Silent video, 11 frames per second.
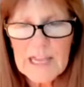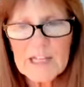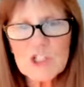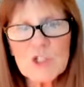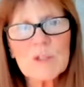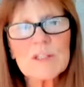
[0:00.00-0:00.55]

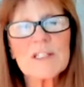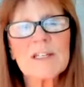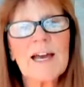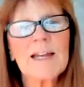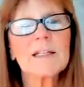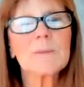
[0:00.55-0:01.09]
And during the
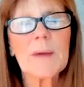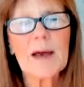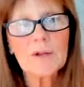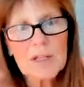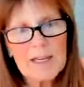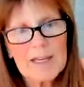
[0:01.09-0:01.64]
night, a
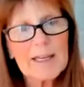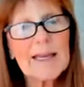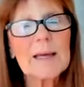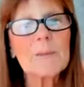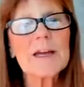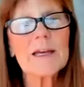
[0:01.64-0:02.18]
mountain lion
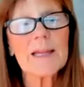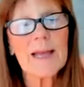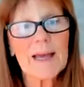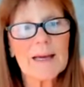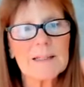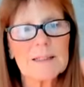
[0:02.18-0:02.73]
came in
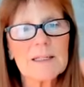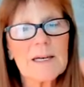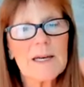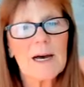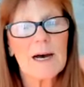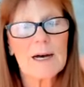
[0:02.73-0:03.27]
and
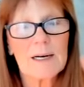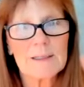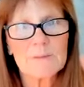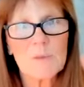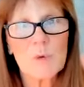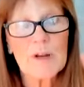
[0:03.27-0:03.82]

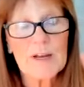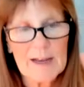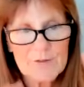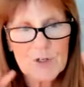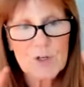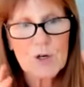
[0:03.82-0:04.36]
went
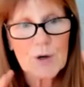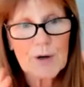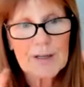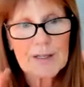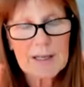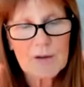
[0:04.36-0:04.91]
after her
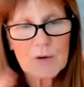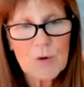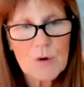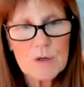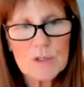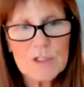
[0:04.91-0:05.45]
and the other
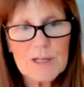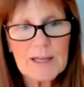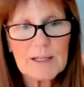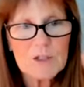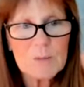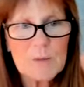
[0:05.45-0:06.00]
horse.
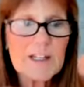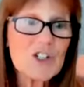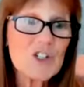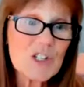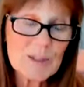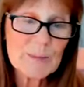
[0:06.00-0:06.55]
And because
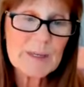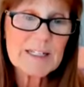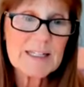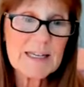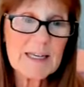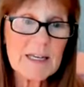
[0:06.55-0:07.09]
she's a
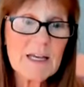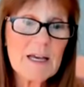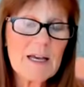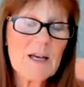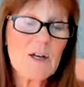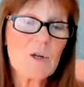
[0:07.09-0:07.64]
Mustang
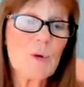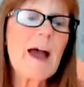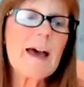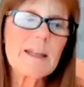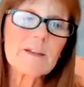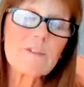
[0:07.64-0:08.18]
who
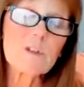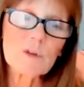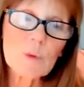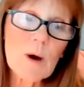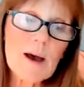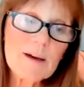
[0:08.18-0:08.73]
had lived in the
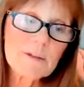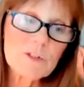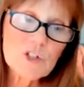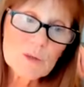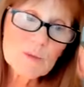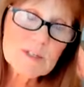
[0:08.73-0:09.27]
wild,
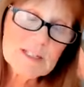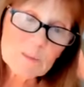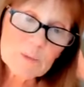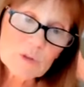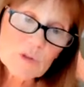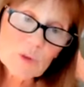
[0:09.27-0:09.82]
she was
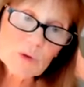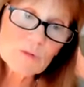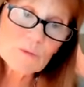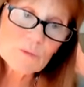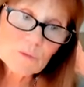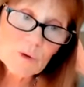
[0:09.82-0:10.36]
able to
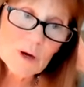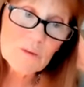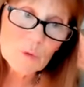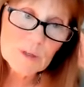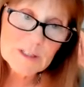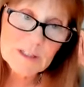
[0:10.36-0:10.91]

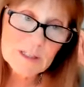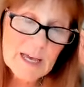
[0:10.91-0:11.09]
avoid the